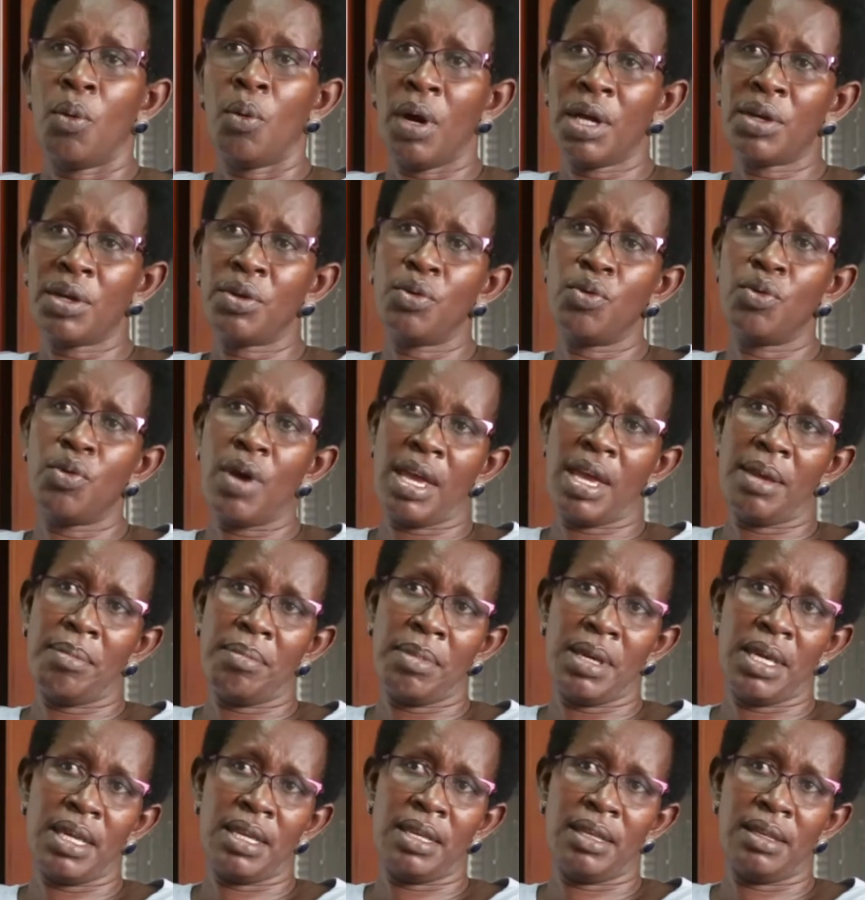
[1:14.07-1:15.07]
What do I
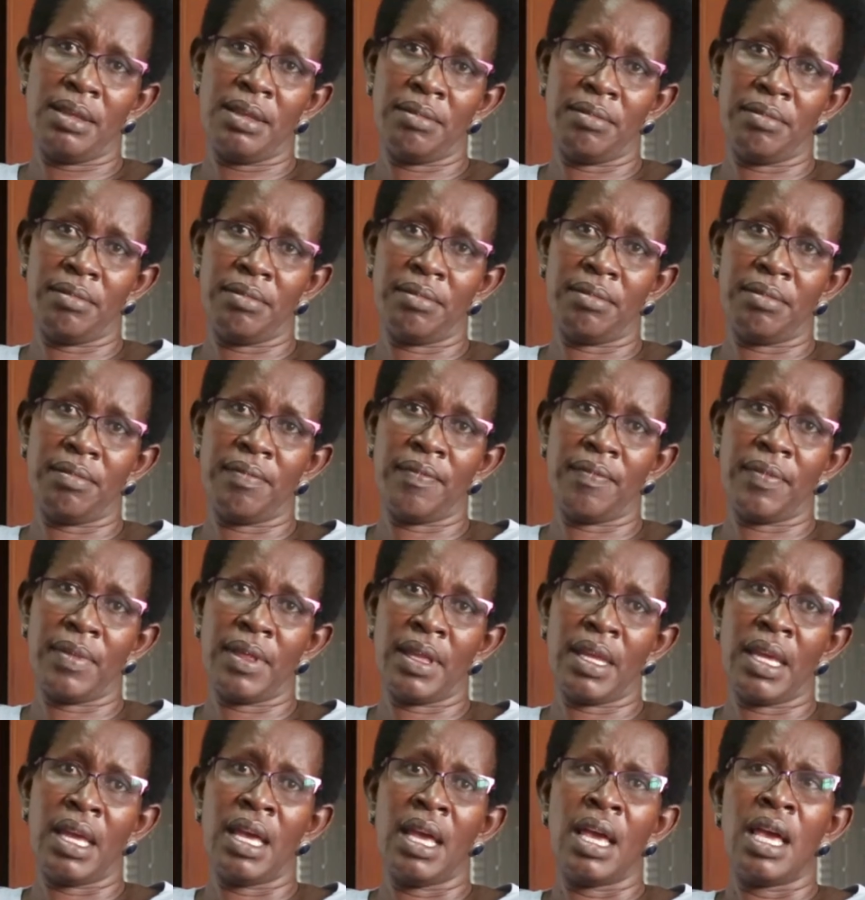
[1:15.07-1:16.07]
mean?
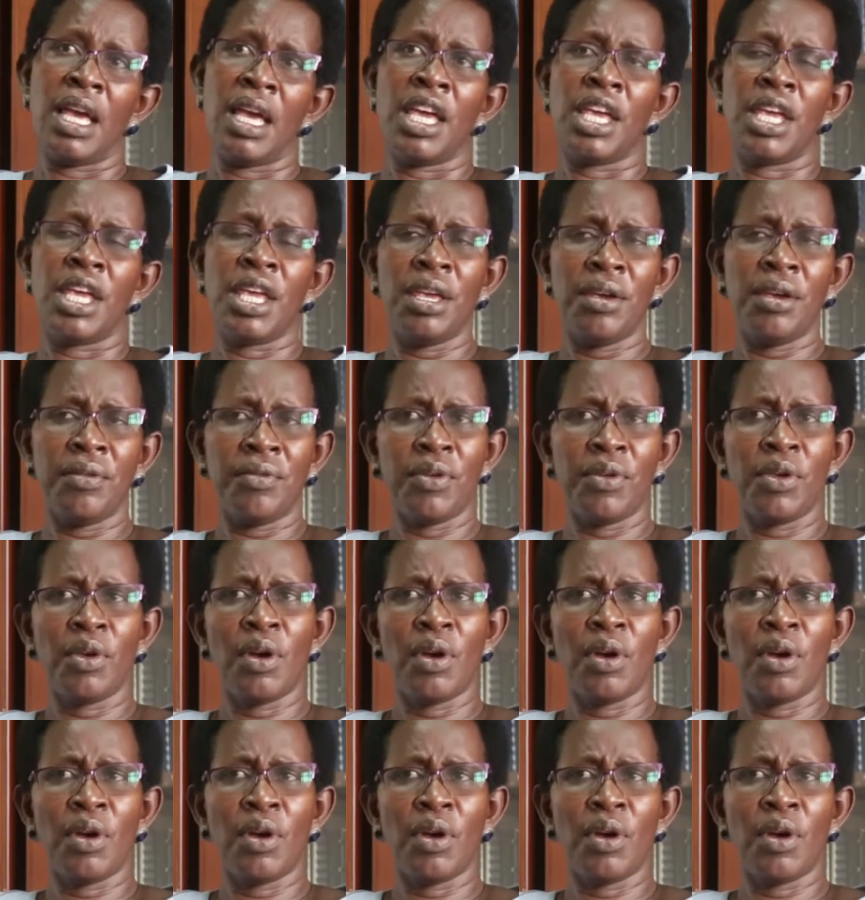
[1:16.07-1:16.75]
If